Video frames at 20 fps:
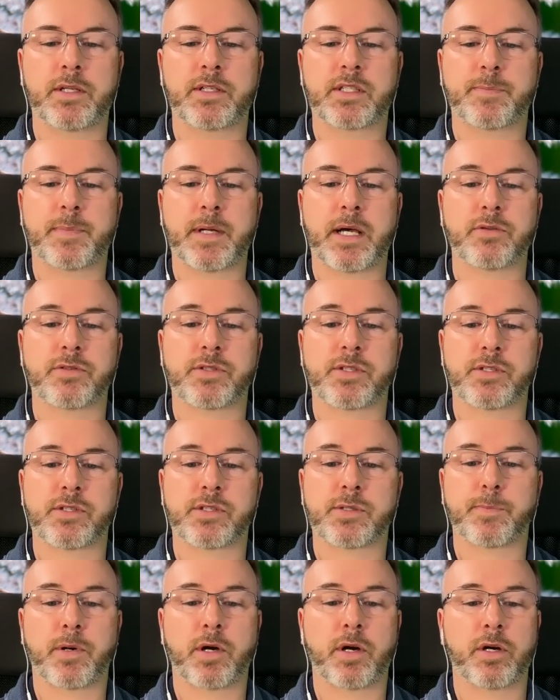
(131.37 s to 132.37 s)
spouses,
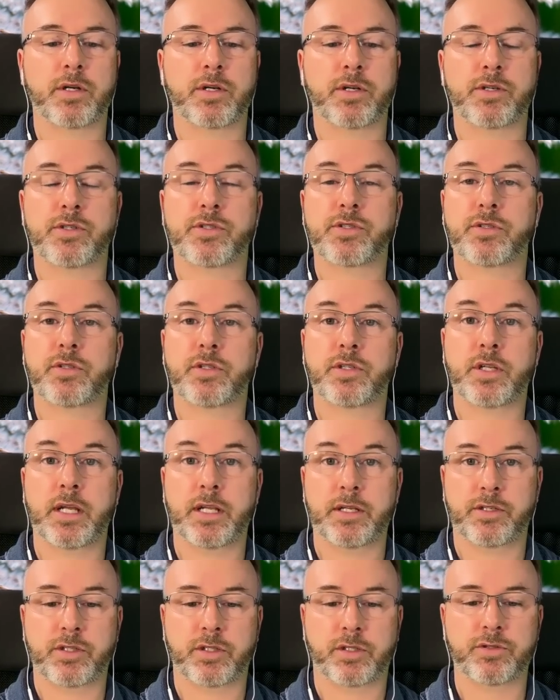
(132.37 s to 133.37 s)
partners,
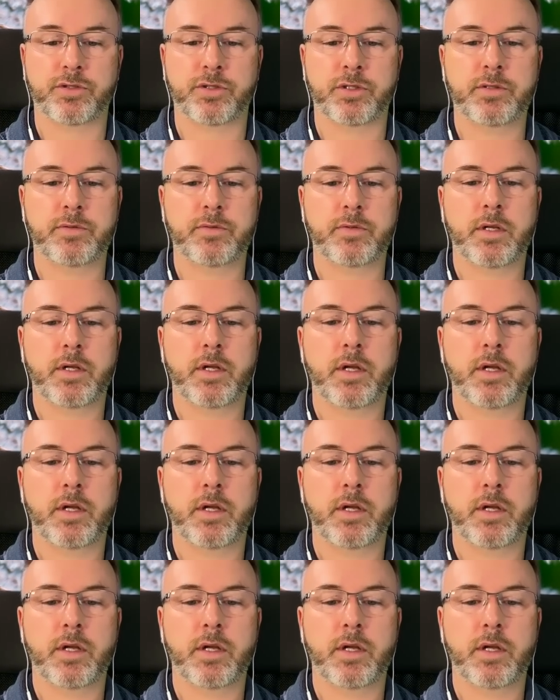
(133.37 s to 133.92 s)
and children,